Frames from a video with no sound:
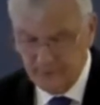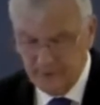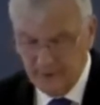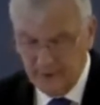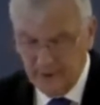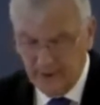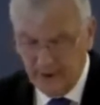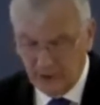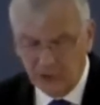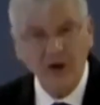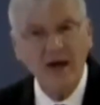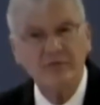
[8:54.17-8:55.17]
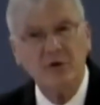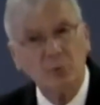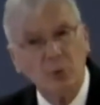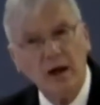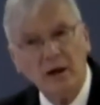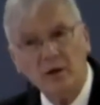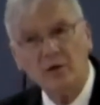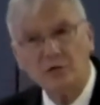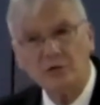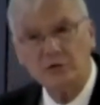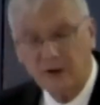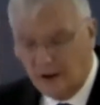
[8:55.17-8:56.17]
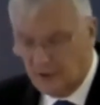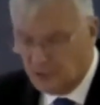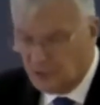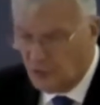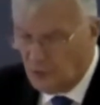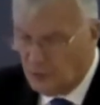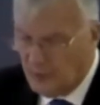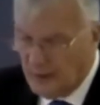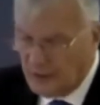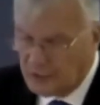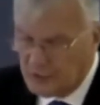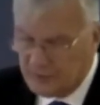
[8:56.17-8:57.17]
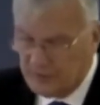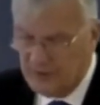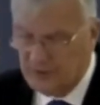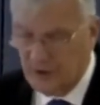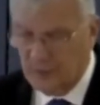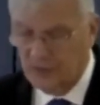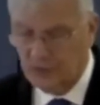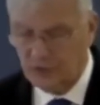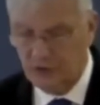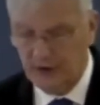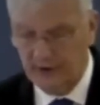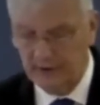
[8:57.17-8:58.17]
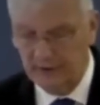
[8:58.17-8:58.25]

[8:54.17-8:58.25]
As David Wells has so masterfully demonstrated